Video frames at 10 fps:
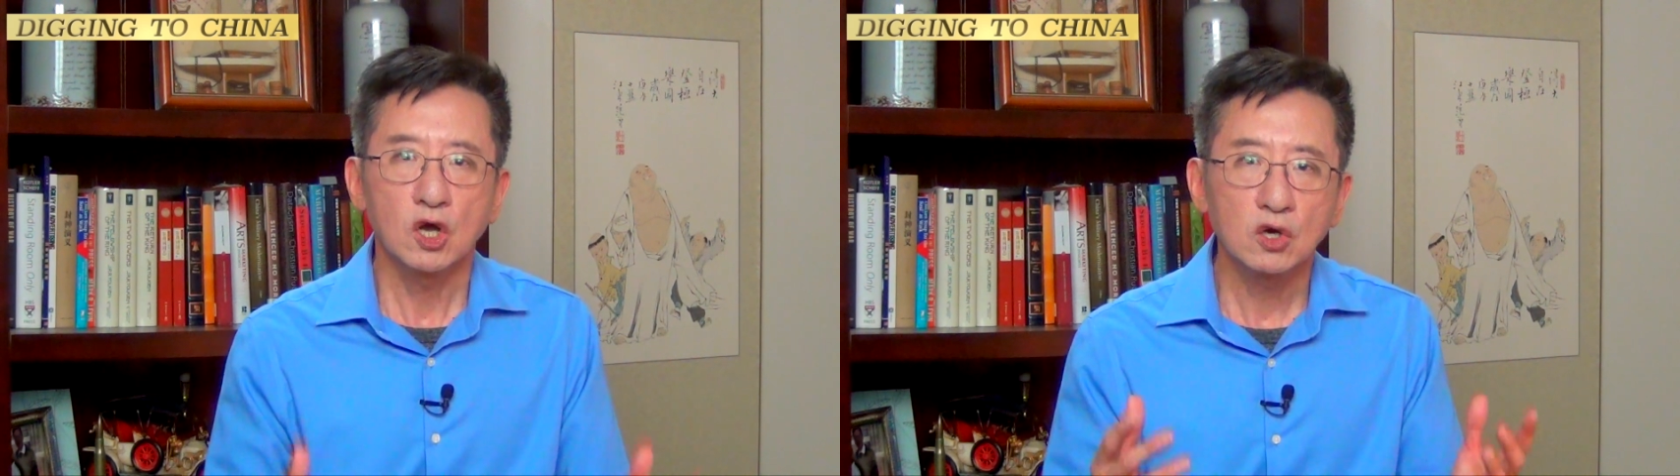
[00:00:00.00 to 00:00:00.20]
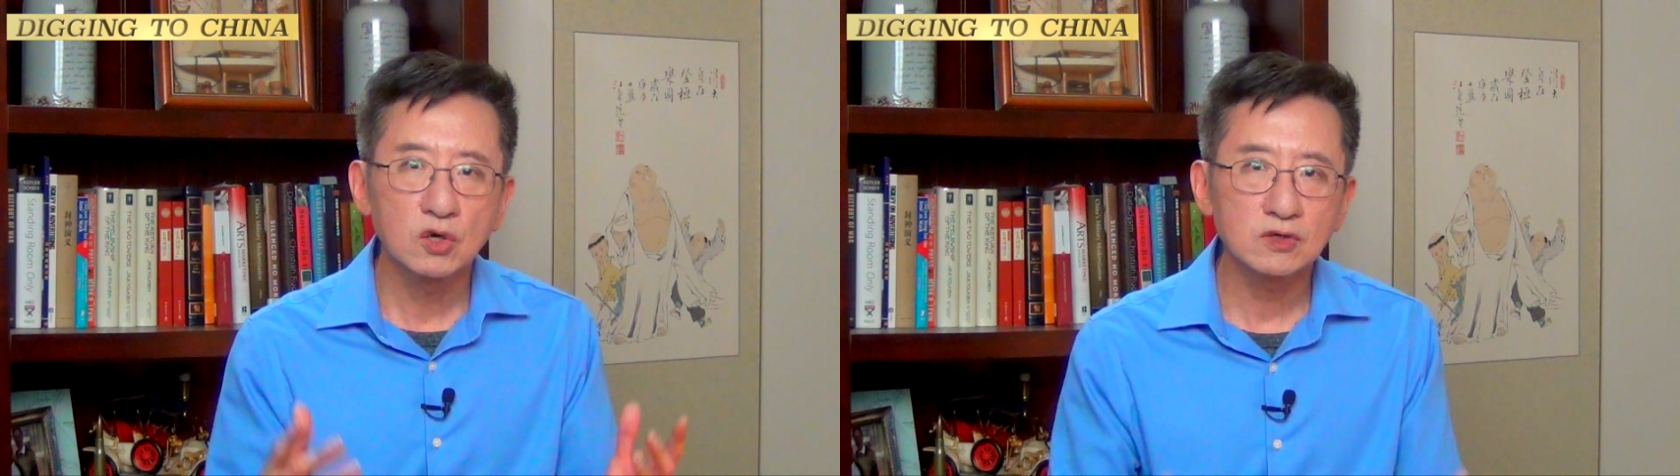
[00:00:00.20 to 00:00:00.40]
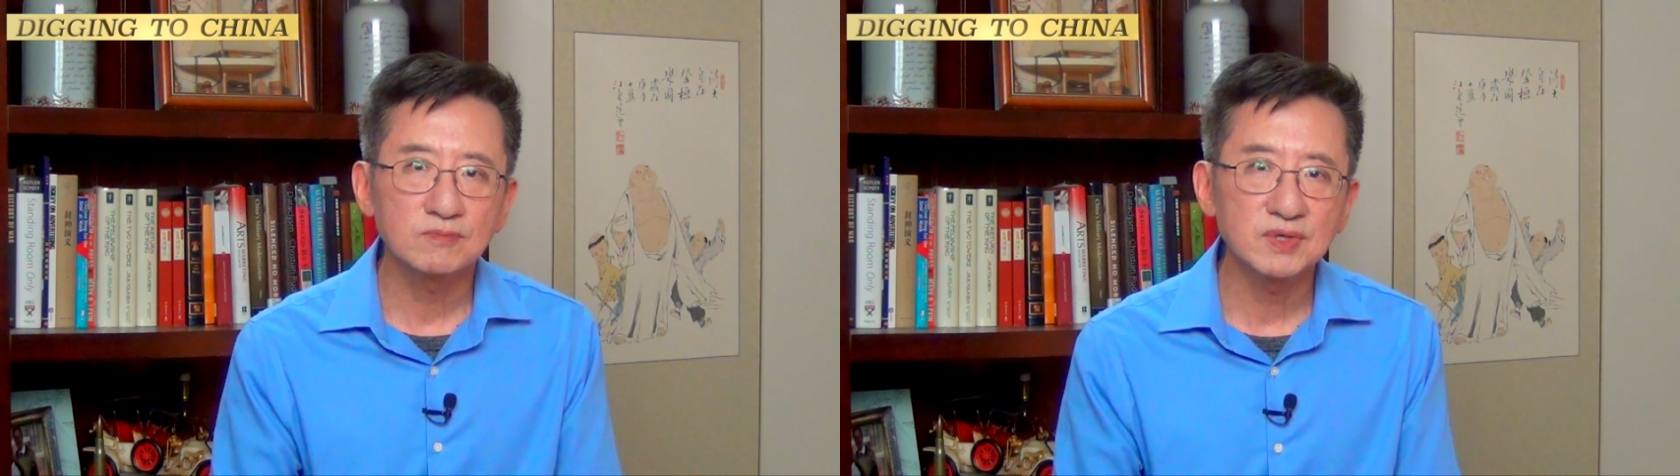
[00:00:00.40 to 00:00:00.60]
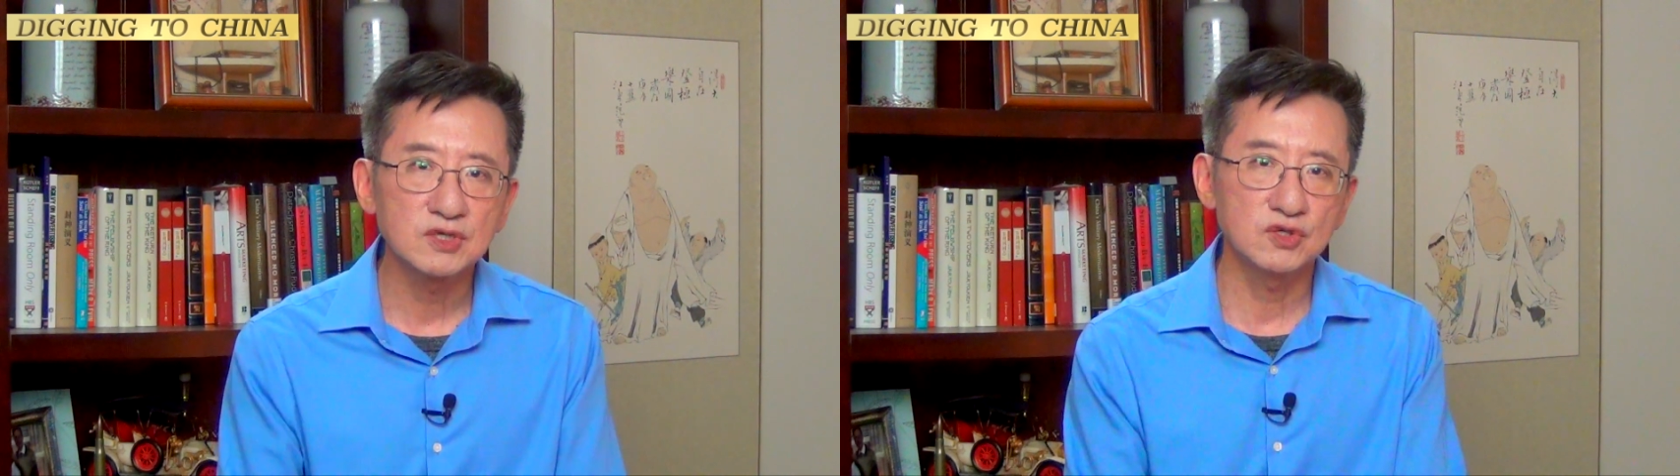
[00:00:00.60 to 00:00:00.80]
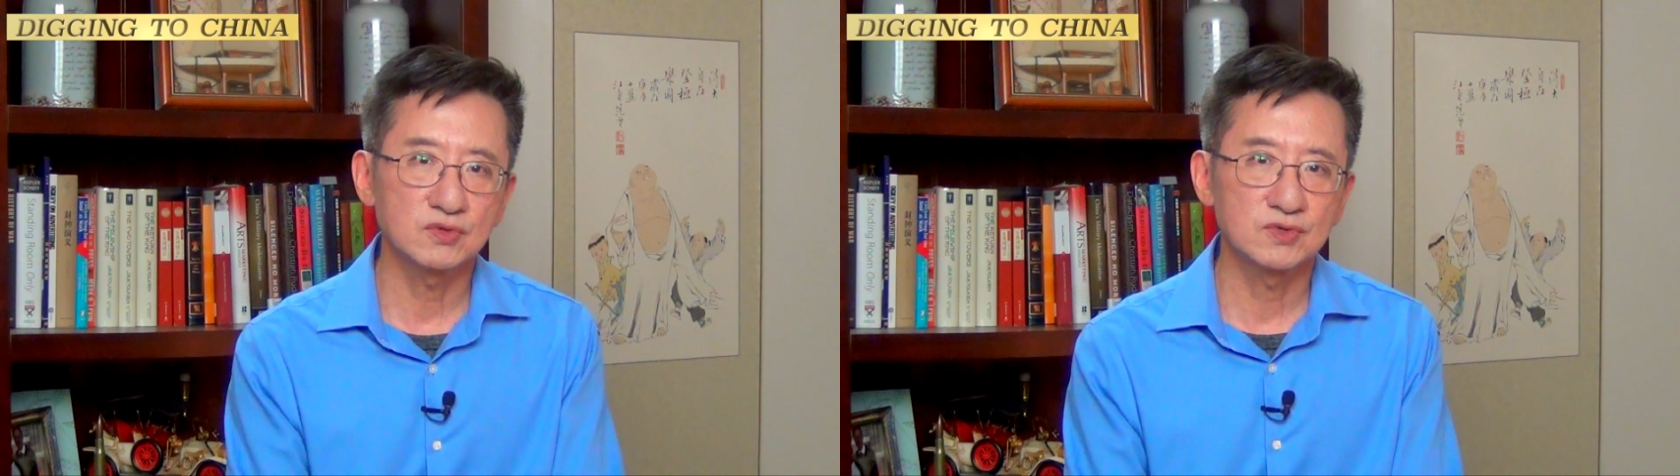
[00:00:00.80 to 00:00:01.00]
could be
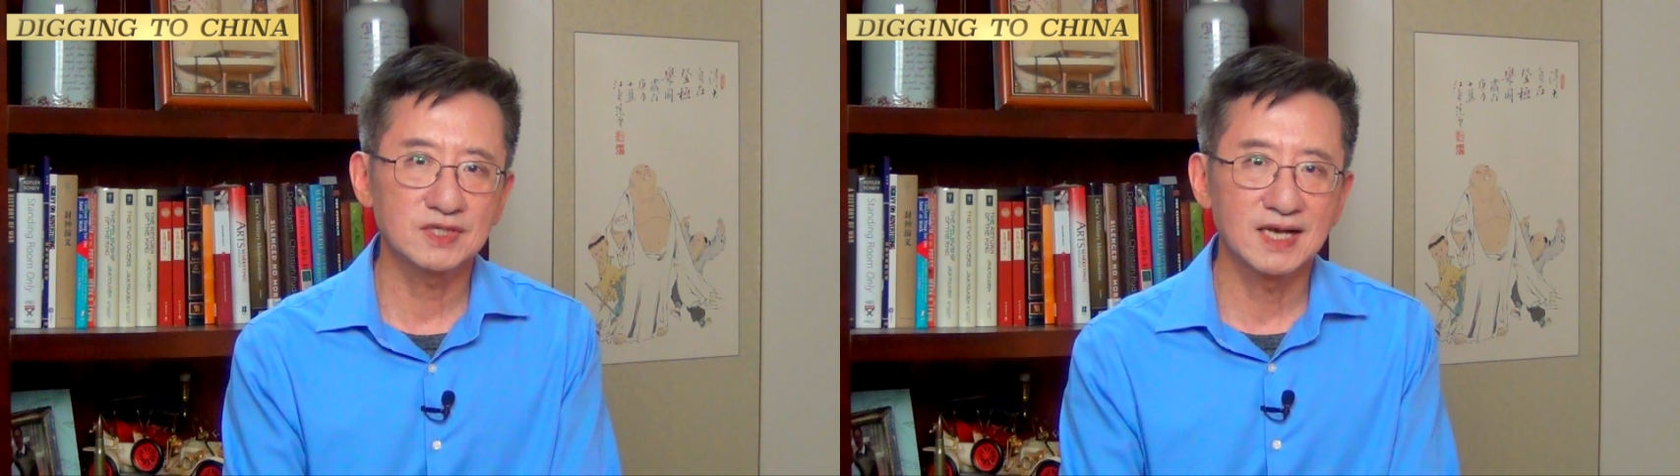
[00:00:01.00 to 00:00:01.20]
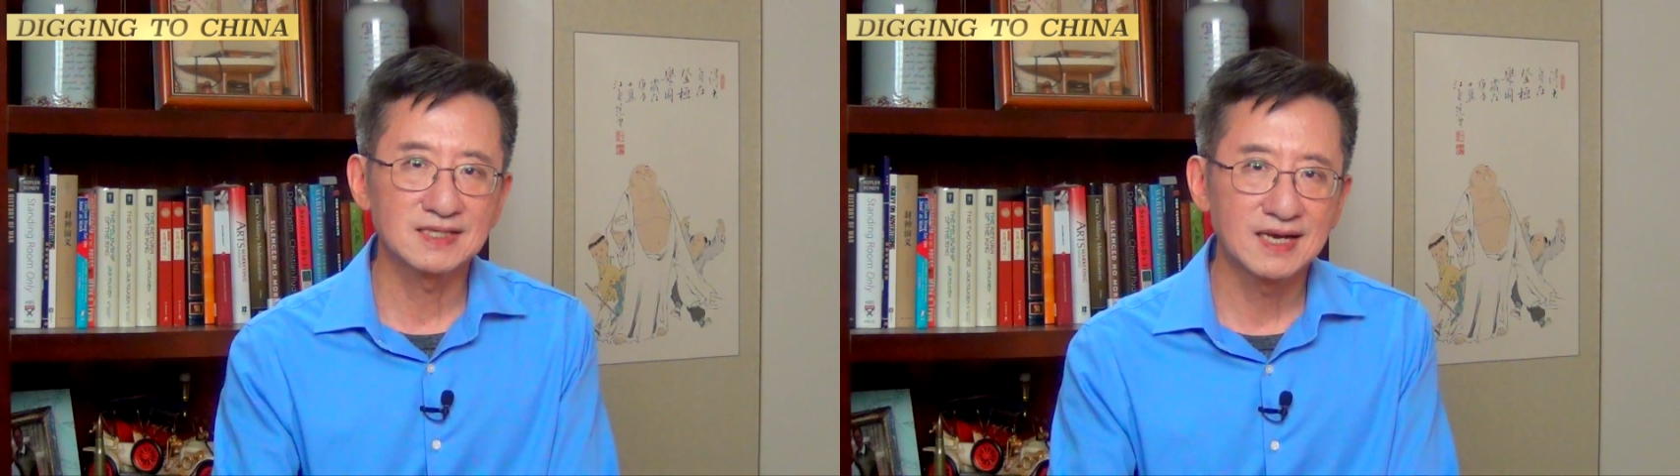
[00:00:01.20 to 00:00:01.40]
used as